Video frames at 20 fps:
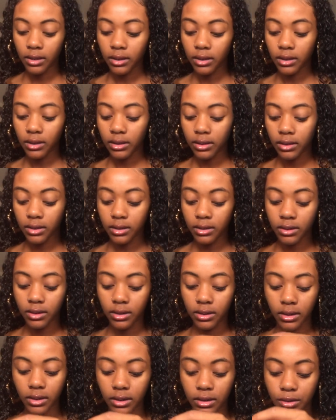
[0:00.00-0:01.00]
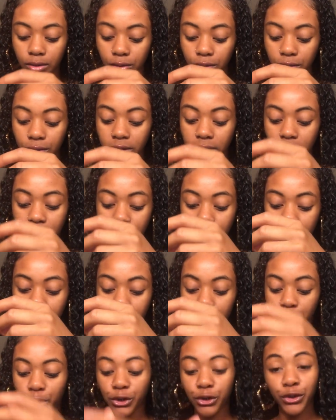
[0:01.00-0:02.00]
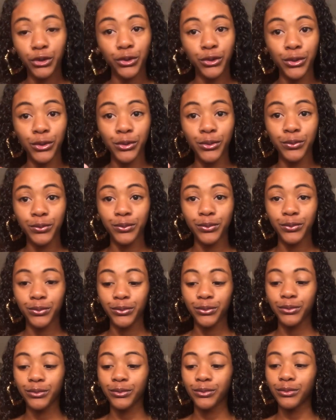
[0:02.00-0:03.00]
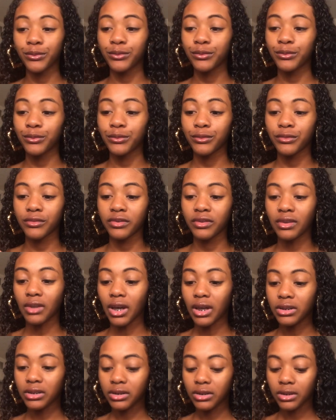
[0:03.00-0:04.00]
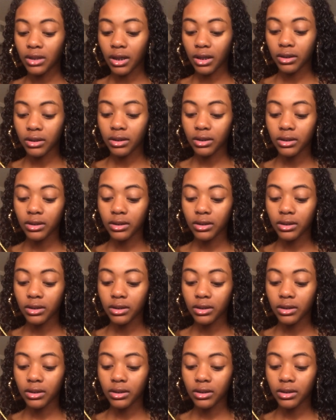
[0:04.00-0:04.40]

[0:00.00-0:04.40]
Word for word: And it's really super cute. I just got